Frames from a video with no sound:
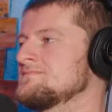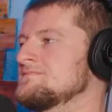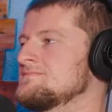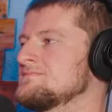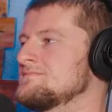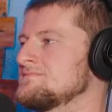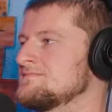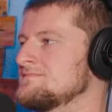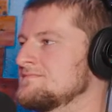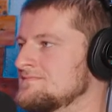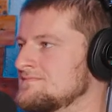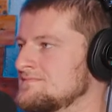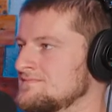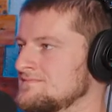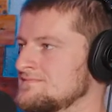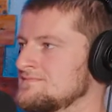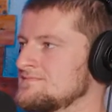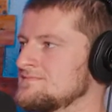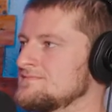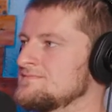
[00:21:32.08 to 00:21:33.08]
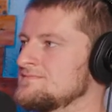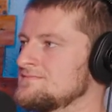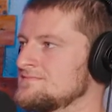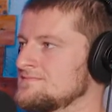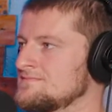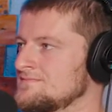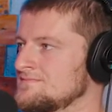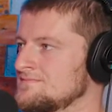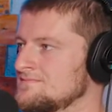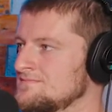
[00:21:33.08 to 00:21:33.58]

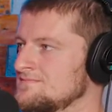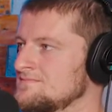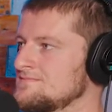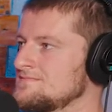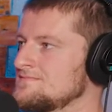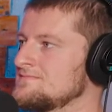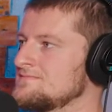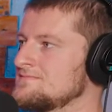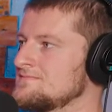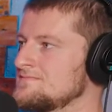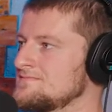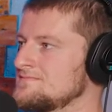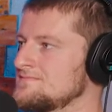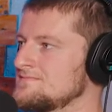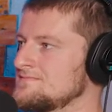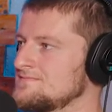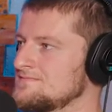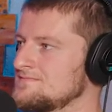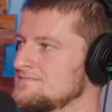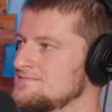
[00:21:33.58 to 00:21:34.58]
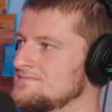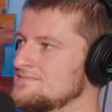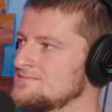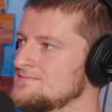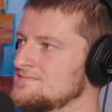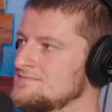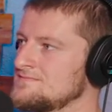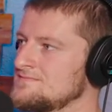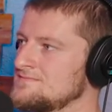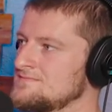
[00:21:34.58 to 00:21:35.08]

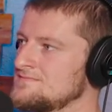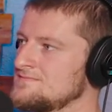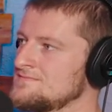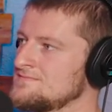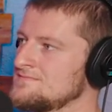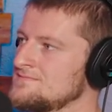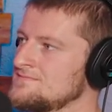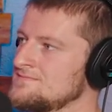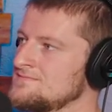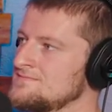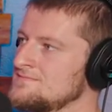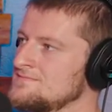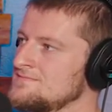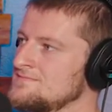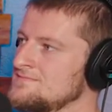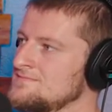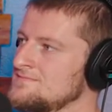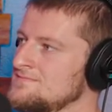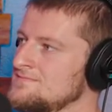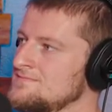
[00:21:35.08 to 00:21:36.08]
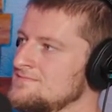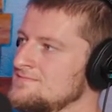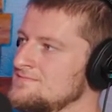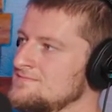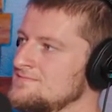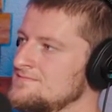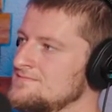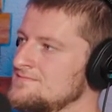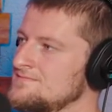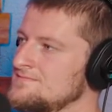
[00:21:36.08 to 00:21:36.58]

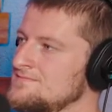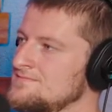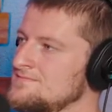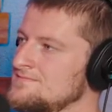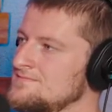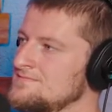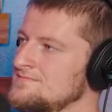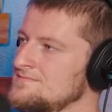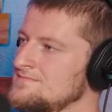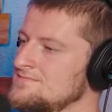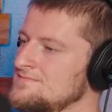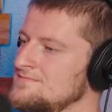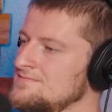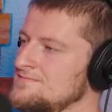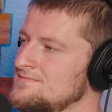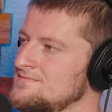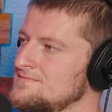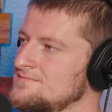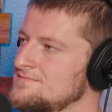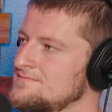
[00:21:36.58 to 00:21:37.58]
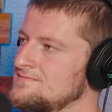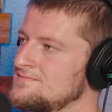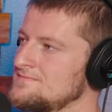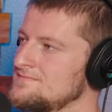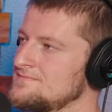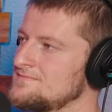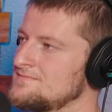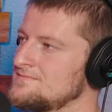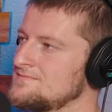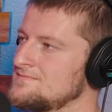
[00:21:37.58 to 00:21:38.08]

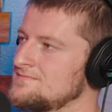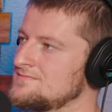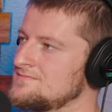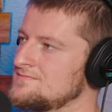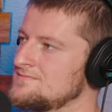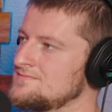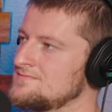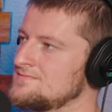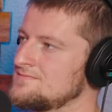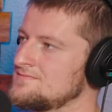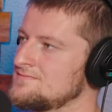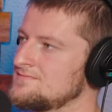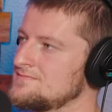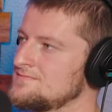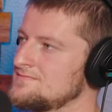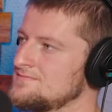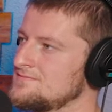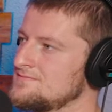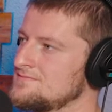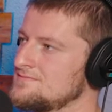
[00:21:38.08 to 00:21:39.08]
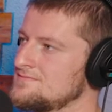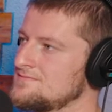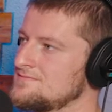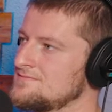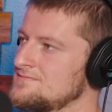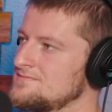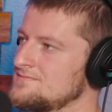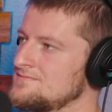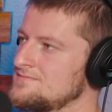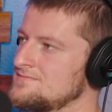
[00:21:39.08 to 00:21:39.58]

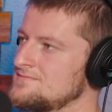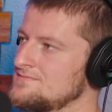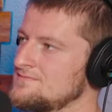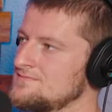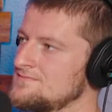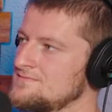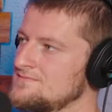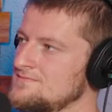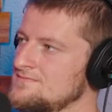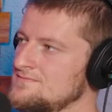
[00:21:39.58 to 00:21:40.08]
(not speaking)